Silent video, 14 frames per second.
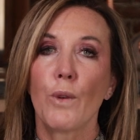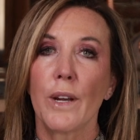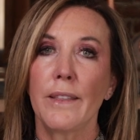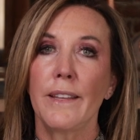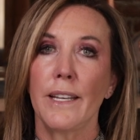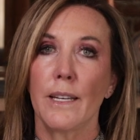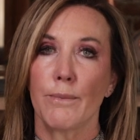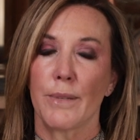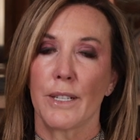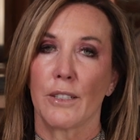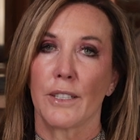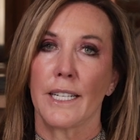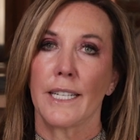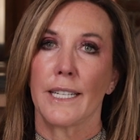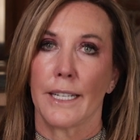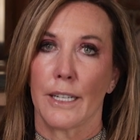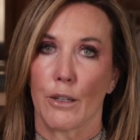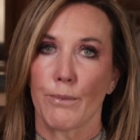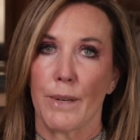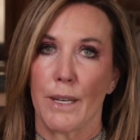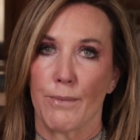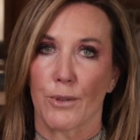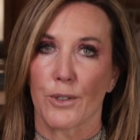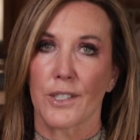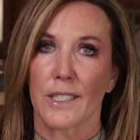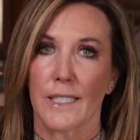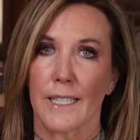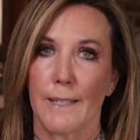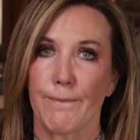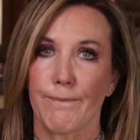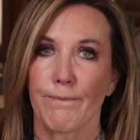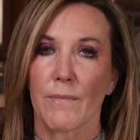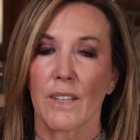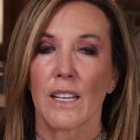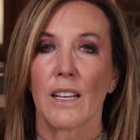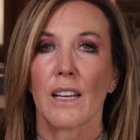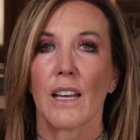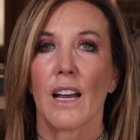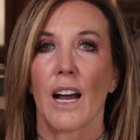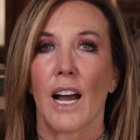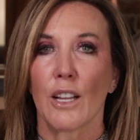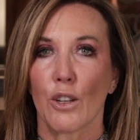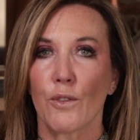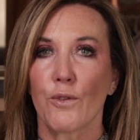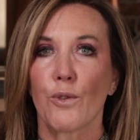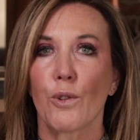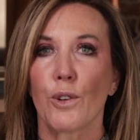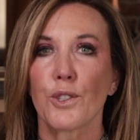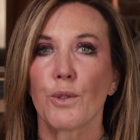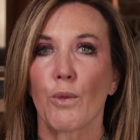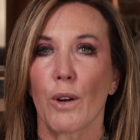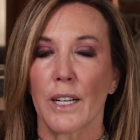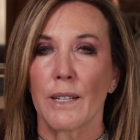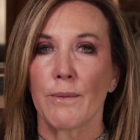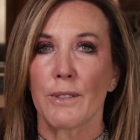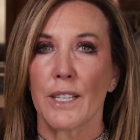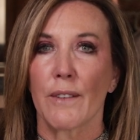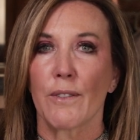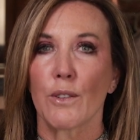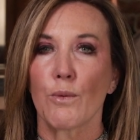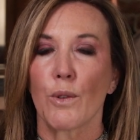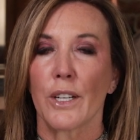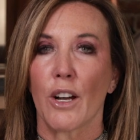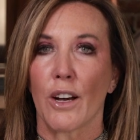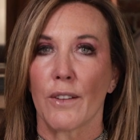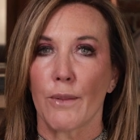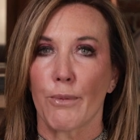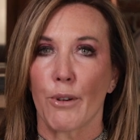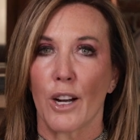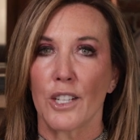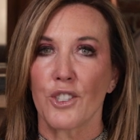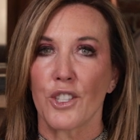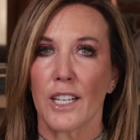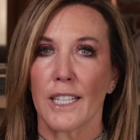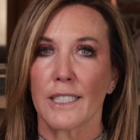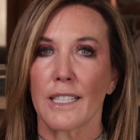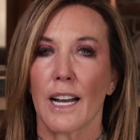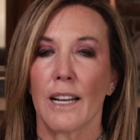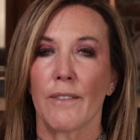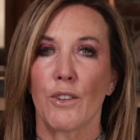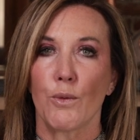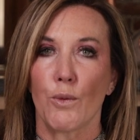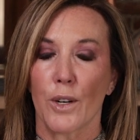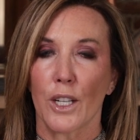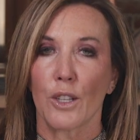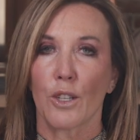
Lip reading: with the ability to help people sleep. I look forward to working with everyone on the project. If you want to